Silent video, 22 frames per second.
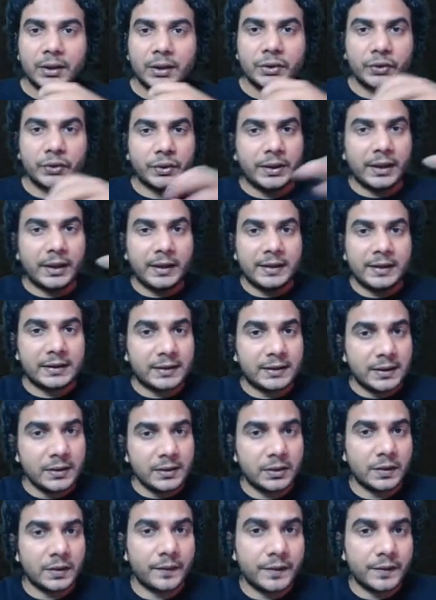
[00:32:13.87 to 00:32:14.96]
So that
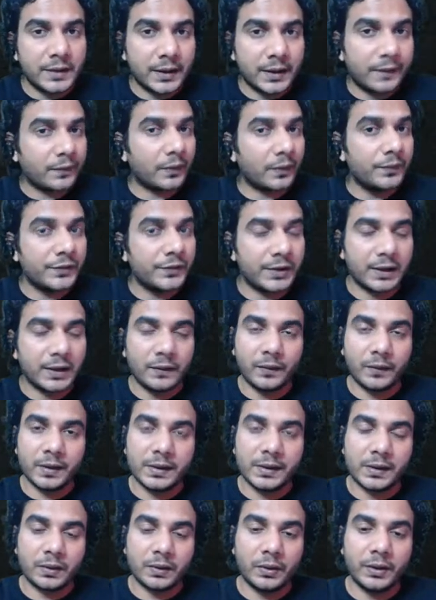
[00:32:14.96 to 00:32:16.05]
distance of Z from Z1
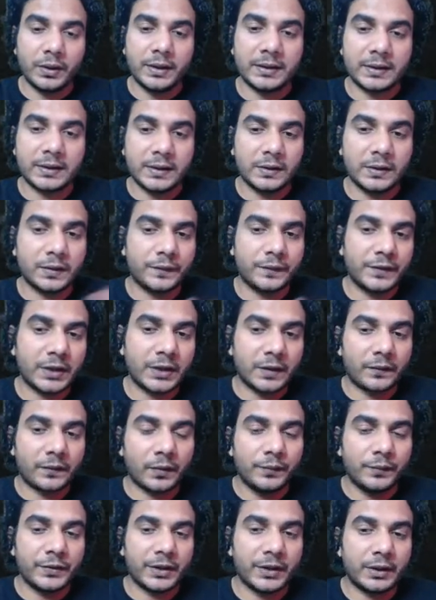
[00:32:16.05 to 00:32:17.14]
is equal to distance of Z
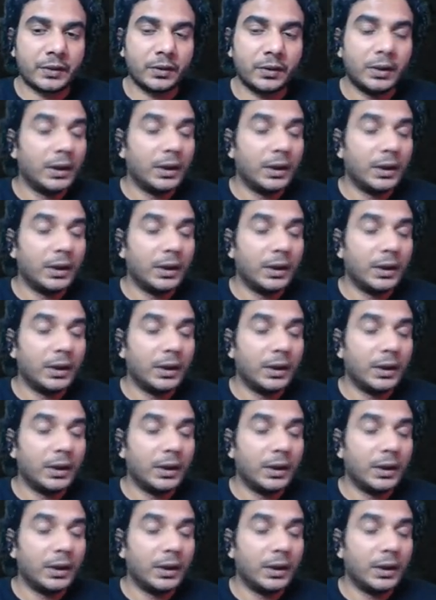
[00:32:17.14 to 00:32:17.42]
from Z,